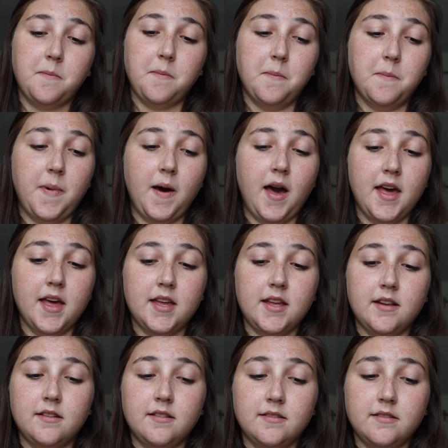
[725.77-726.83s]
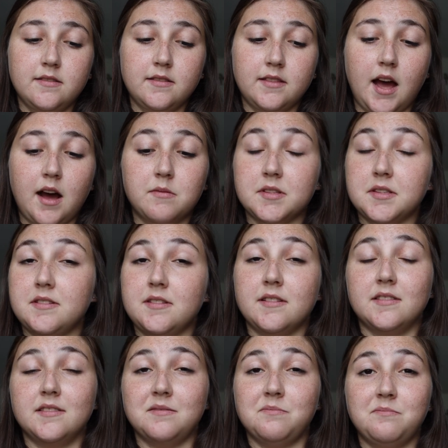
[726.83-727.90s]
but that was
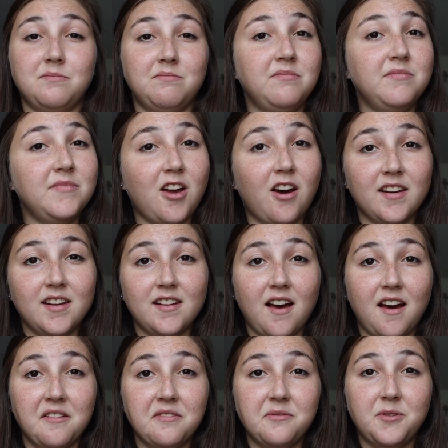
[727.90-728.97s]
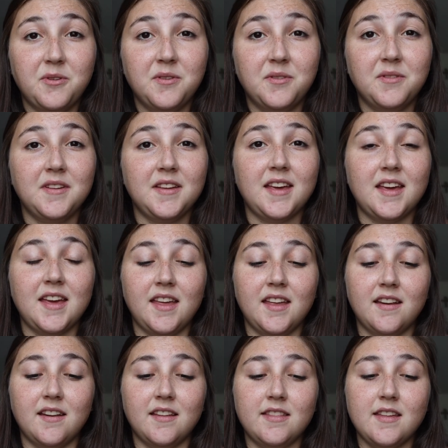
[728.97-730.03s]
still not enough
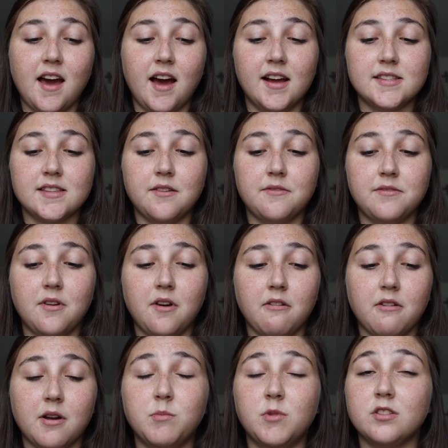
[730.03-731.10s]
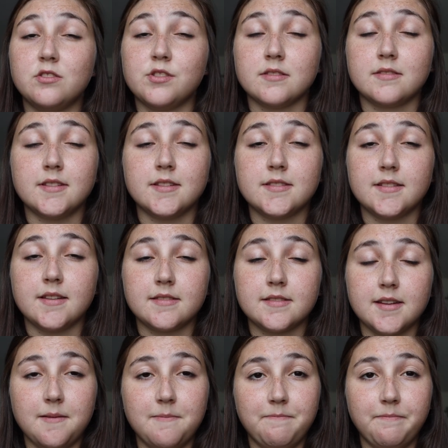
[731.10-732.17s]
in the eyes of the criminal justice
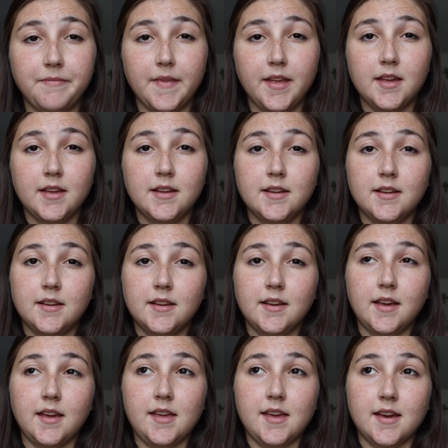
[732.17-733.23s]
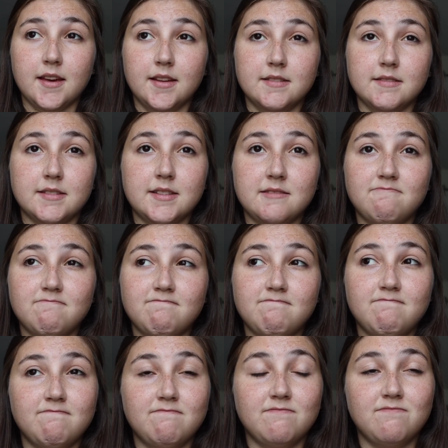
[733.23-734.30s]
system. And
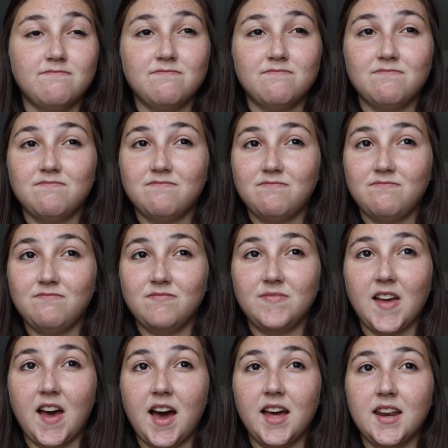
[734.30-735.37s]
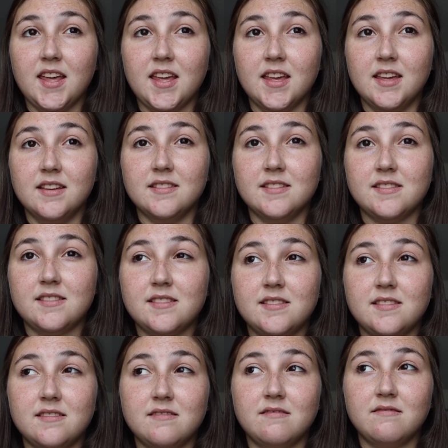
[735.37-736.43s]
that
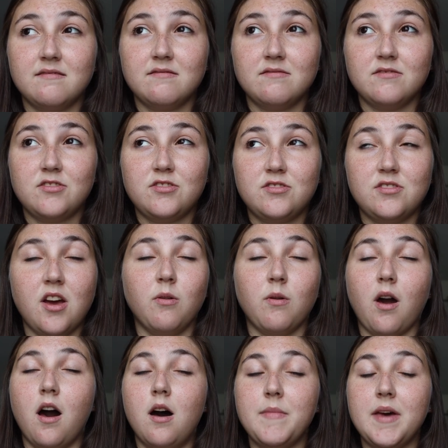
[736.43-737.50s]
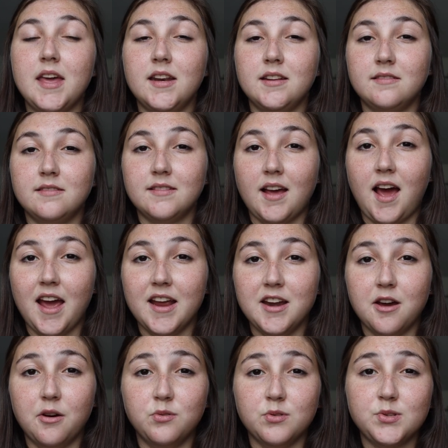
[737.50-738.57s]
is so common. I
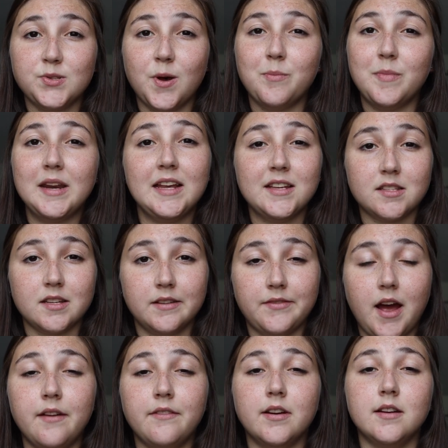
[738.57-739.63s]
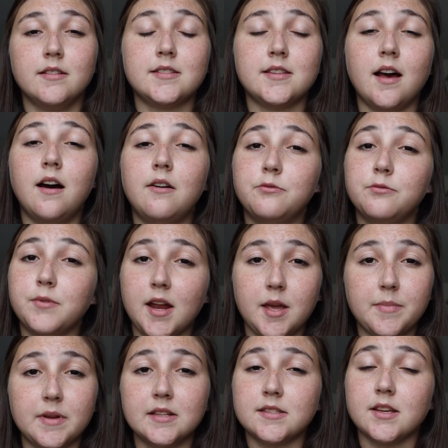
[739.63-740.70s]
know so many survivors of
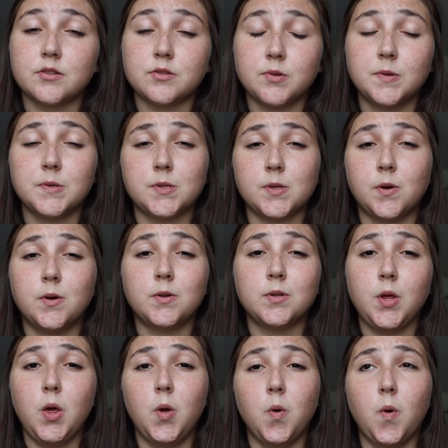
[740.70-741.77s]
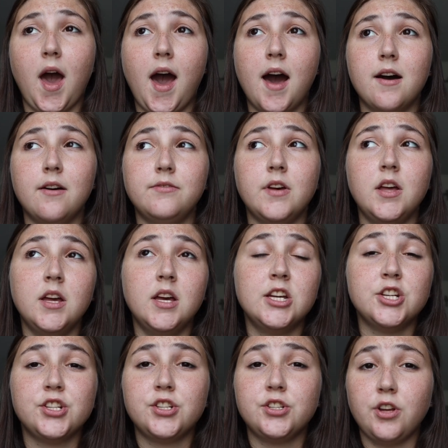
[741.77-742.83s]
rape and sexual assault who have
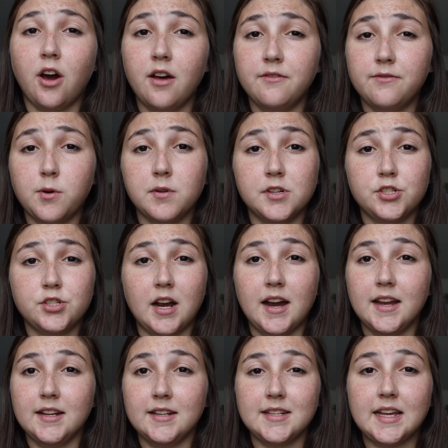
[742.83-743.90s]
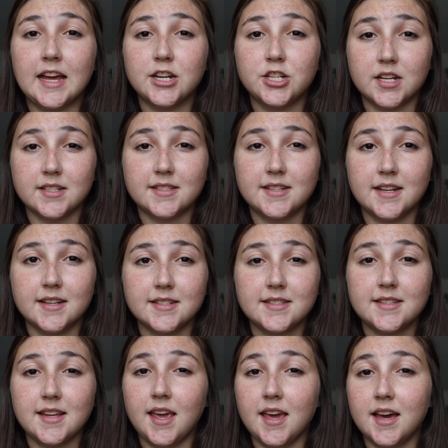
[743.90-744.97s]
gone forward trying to get
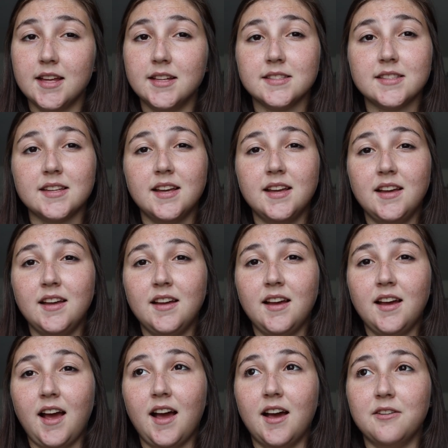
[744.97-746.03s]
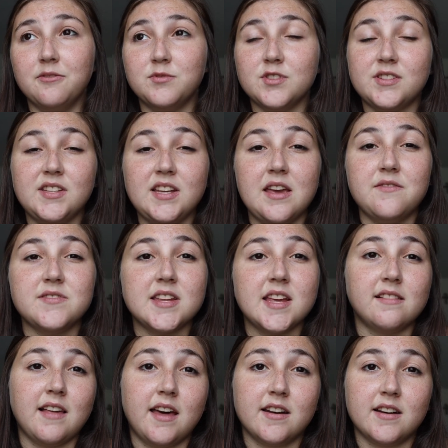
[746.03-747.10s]
justice and have received
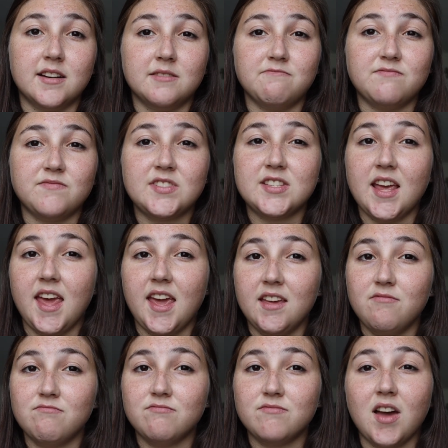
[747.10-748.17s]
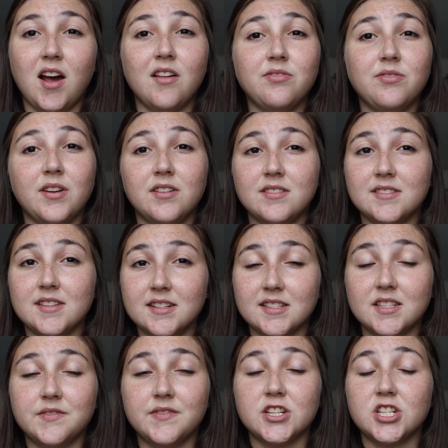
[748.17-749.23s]
a letter saying that there's
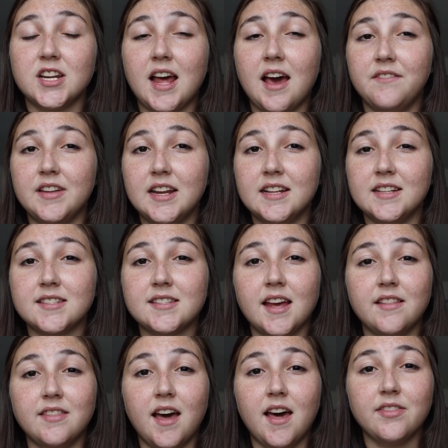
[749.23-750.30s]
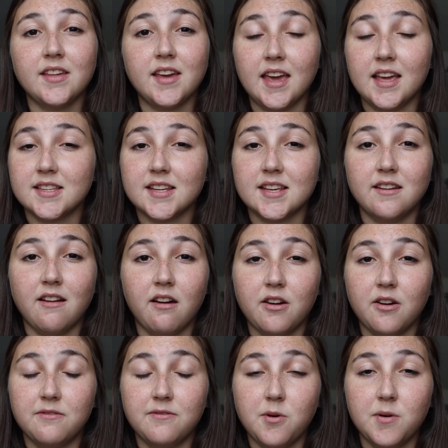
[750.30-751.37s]
insufficient evidence and that the case cannot
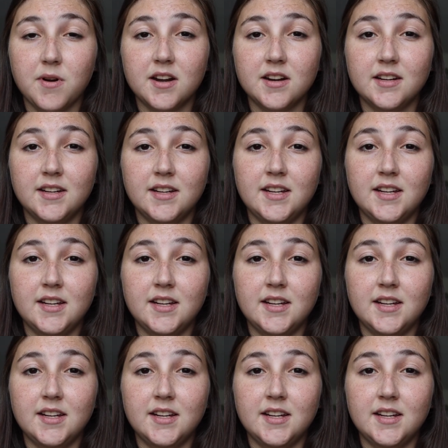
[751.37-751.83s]
go forward.